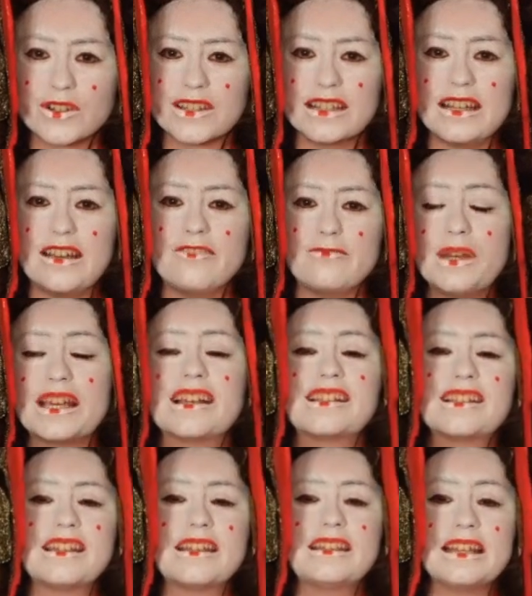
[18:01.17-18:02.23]
sleeve
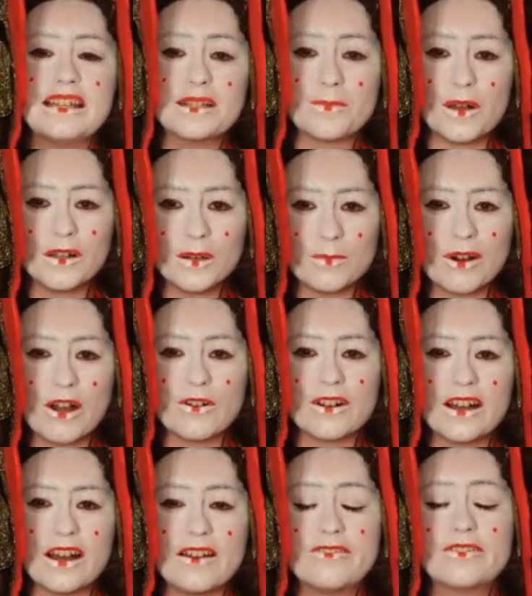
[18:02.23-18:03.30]
because then the smaller brown
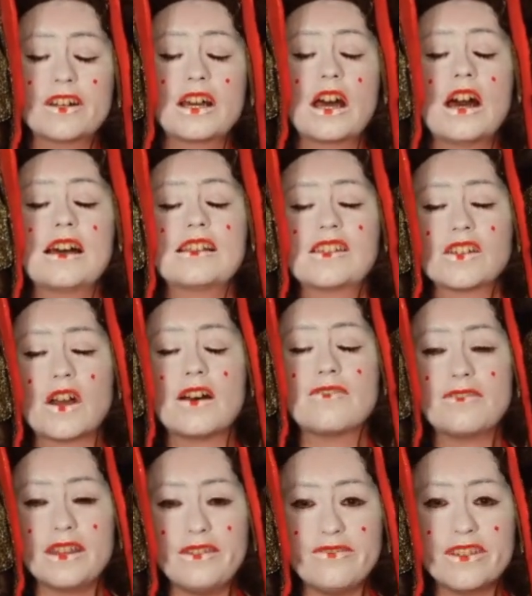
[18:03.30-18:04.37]
cuff cuts
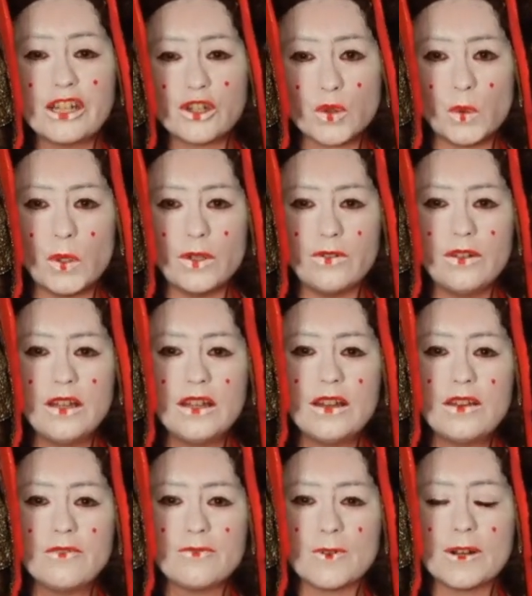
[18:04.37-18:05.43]
off the visual
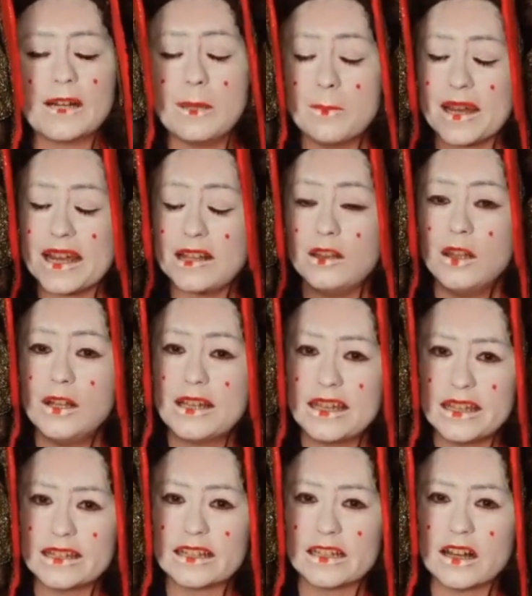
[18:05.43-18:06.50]
for anybody
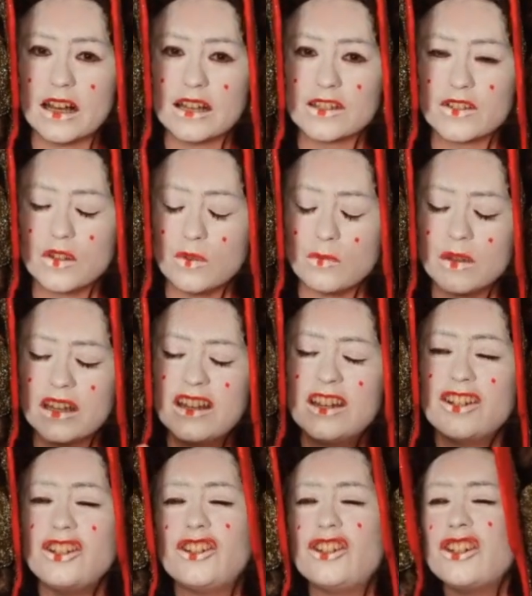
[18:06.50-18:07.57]
looking at the costume
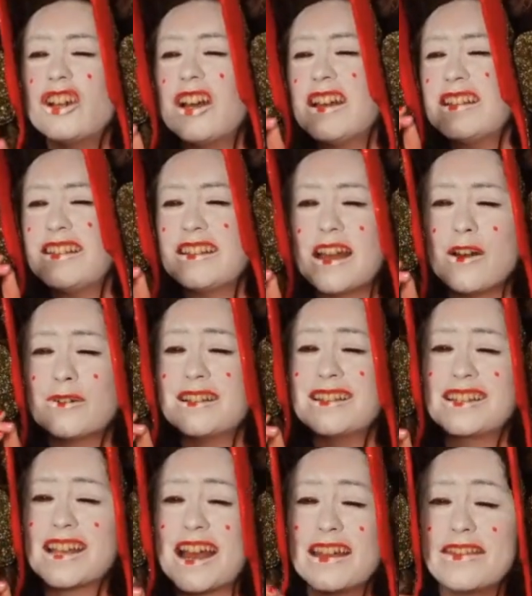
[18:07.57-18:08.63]
just down
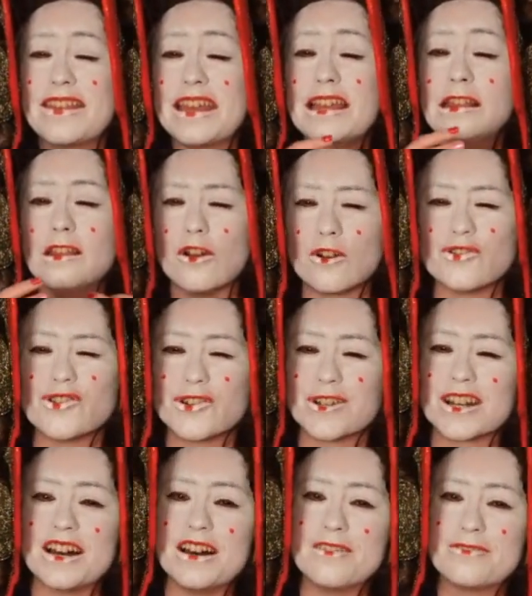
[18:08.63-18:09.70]
inside the larger
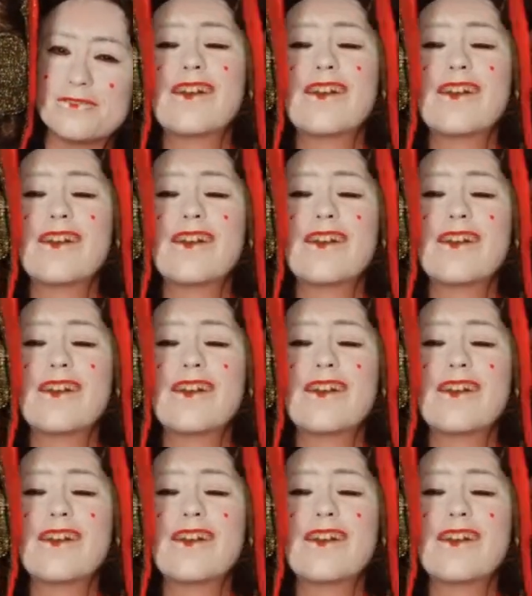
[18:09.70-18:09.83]
cuff.